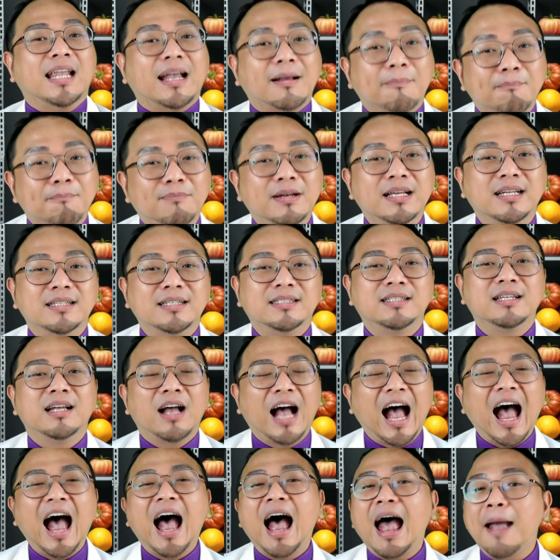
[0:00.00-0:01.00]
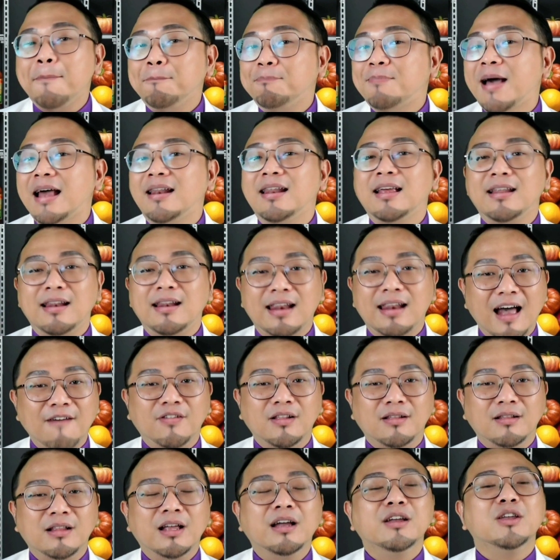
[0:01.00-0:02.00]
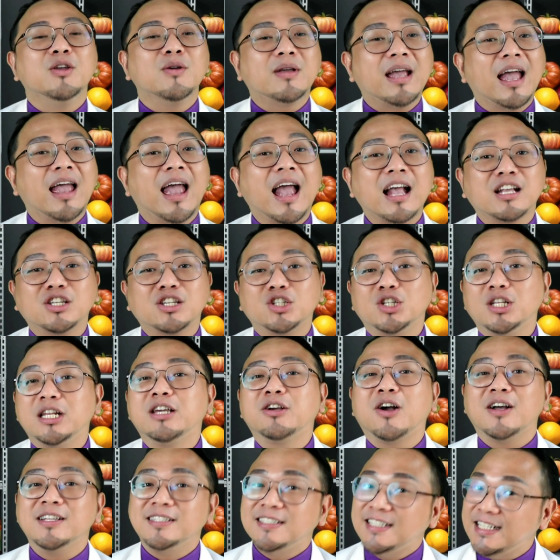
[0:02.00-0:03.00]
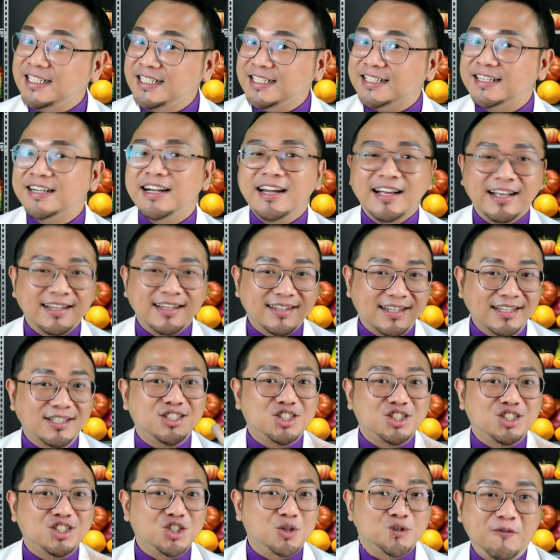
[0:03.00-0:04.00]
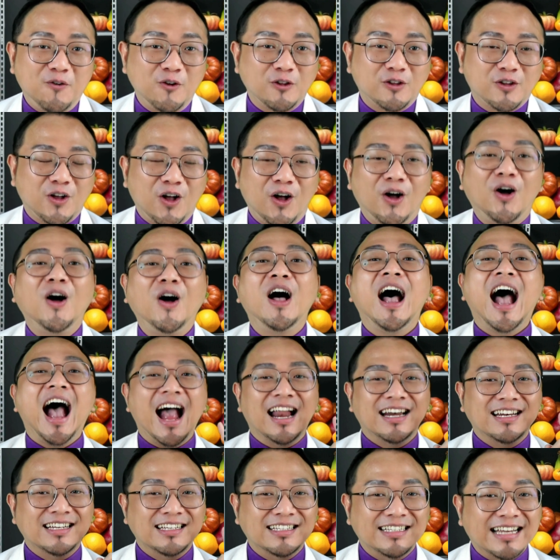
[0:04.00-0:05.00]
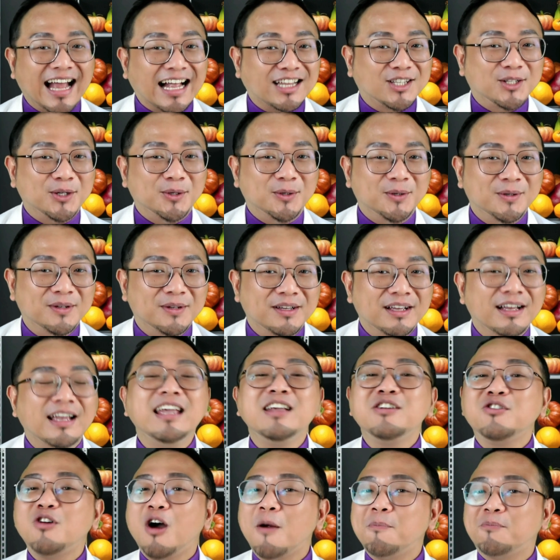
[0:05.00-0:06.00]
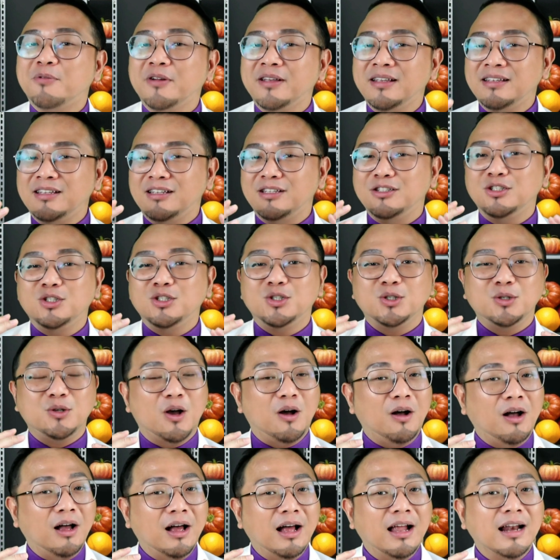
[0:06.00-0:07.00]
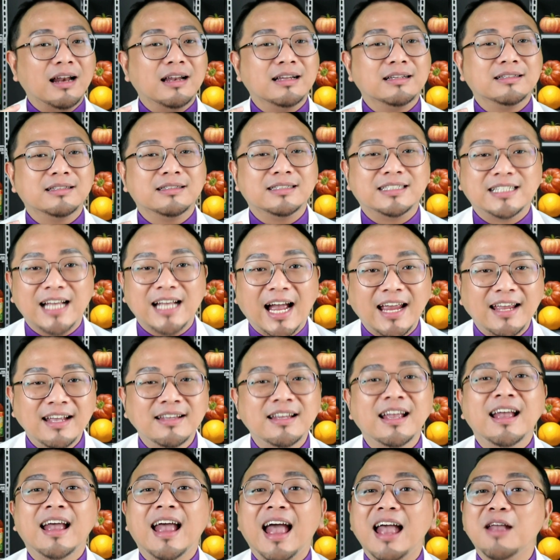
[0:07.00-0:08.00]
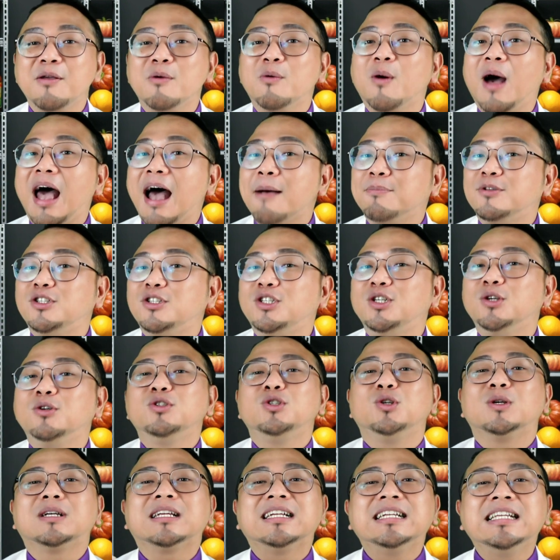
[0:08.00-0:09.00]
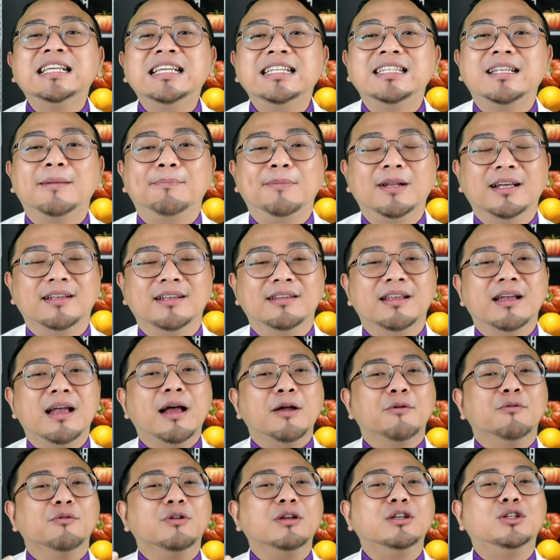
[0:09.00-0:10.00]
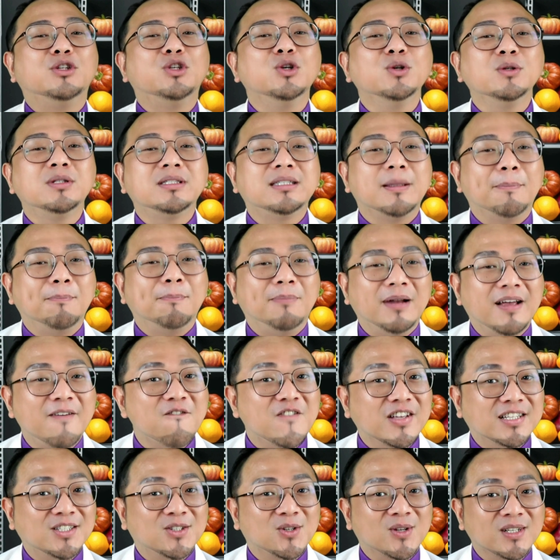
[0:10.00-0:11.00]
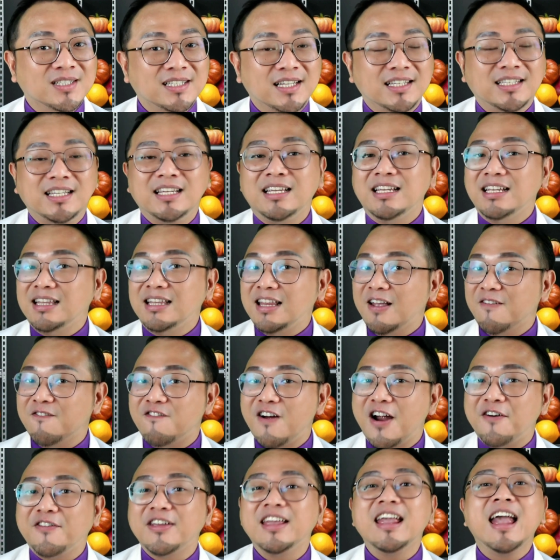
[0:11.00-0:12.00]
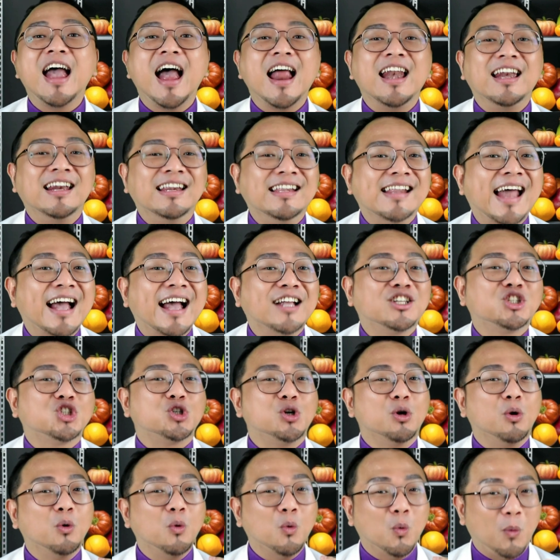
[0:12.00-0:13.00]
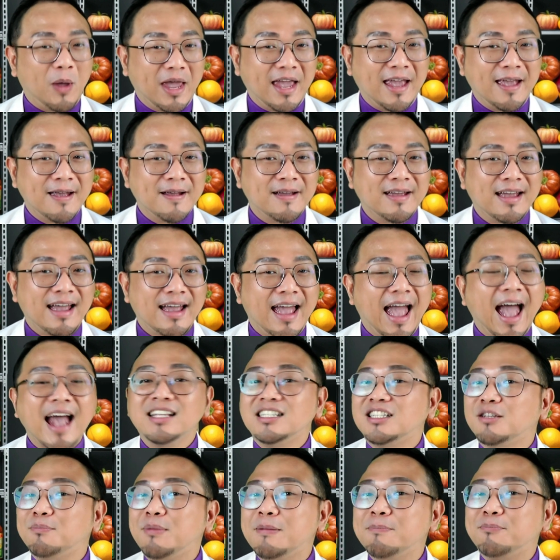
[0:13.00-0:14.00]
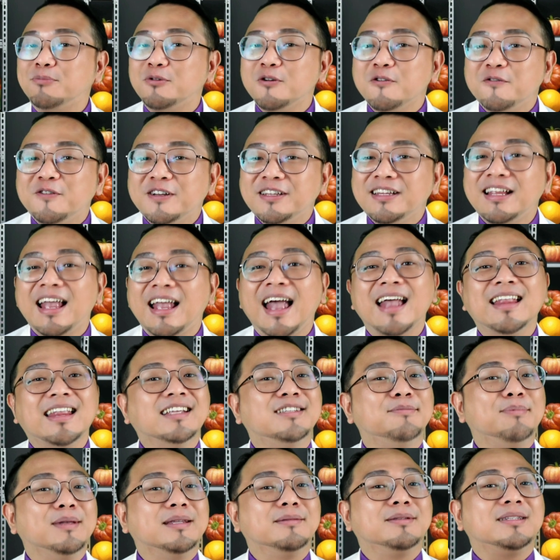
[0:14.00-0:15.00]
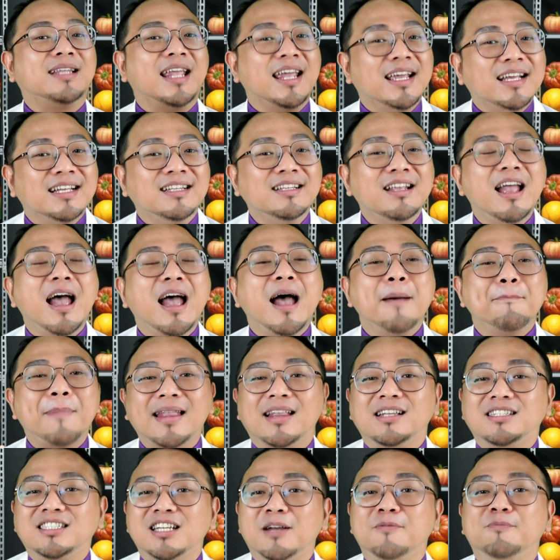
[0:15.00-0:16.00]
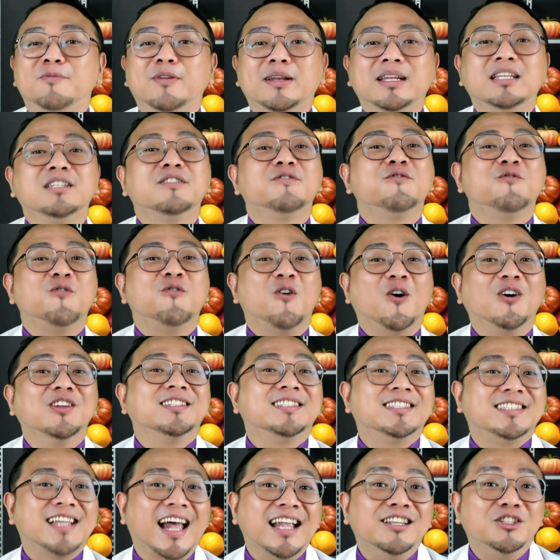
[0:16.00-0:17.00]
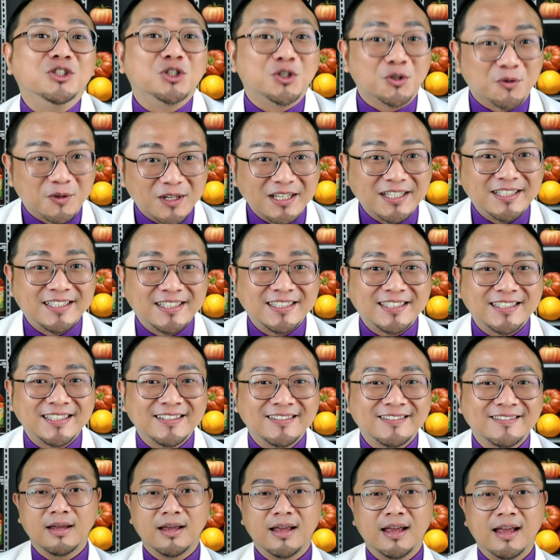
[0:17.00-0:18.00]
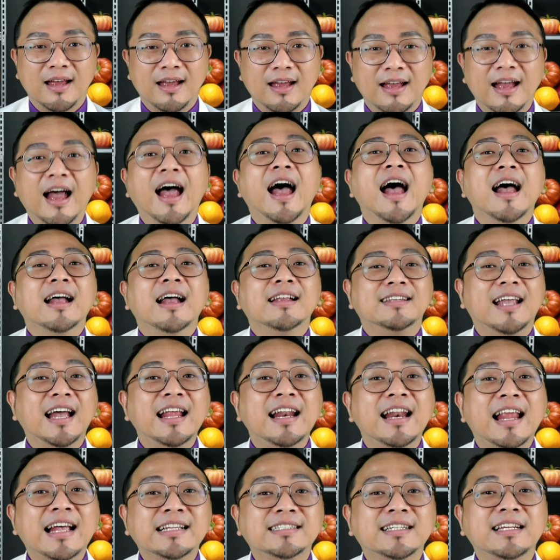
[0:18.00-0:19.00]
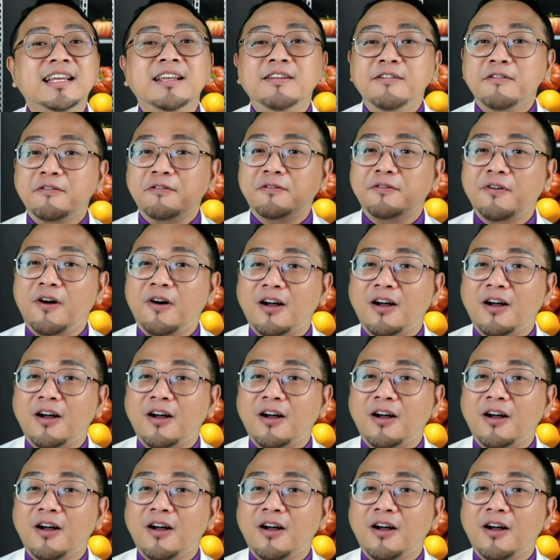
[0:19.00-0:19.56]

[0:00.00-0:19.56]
thick blood, high platelet level, you can actually consider this superfood called natto. Incorporate it into your diet and it will help you to clean the blood, reduce the blood viscosity in a very natural way. And it's been proven and it's been taken by the Japanese for centuries. Then lastly,